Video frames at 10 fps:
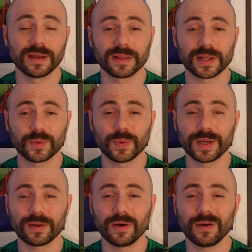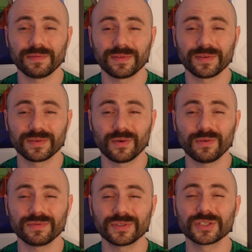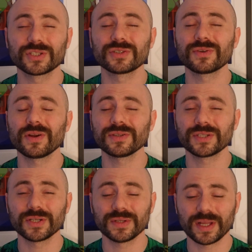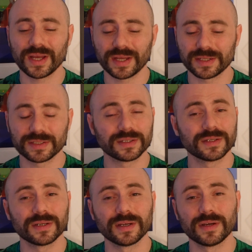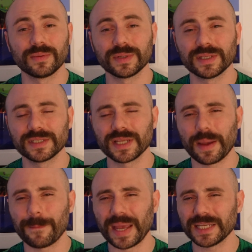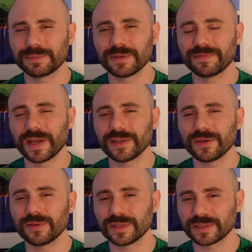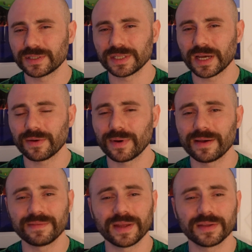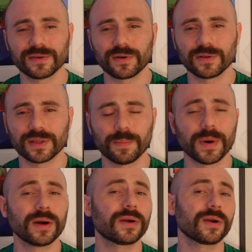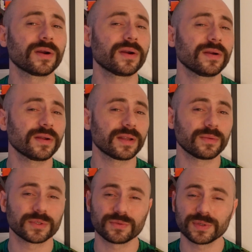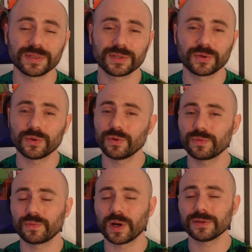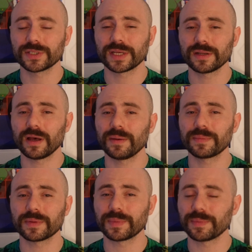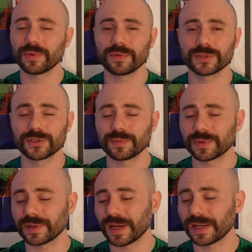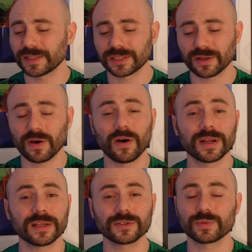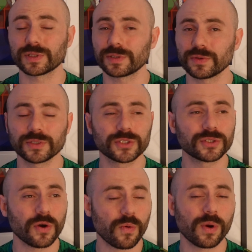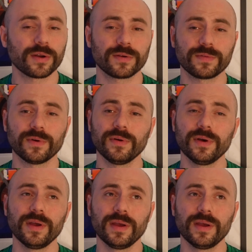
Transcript: then we went off to Toronto land. We did this like basement venue, this DIY venue called The Bunker, and it was really cool, well set up. The people were super nice. The audience was so wonderful.